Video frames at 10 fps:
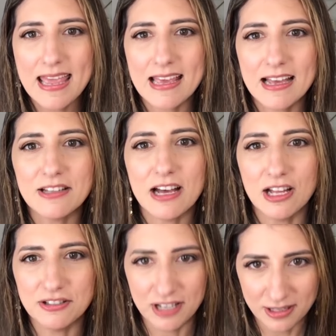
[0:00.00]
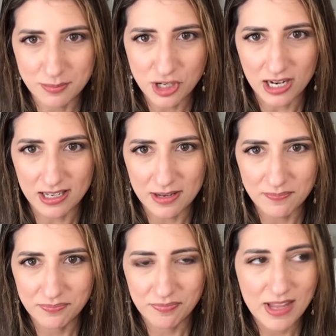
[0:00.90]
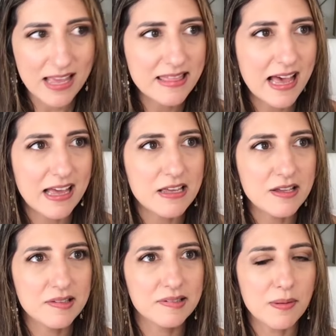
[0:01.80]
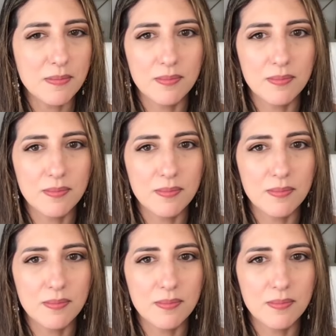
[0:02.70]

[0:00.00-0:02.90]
and a denim jacket. And that is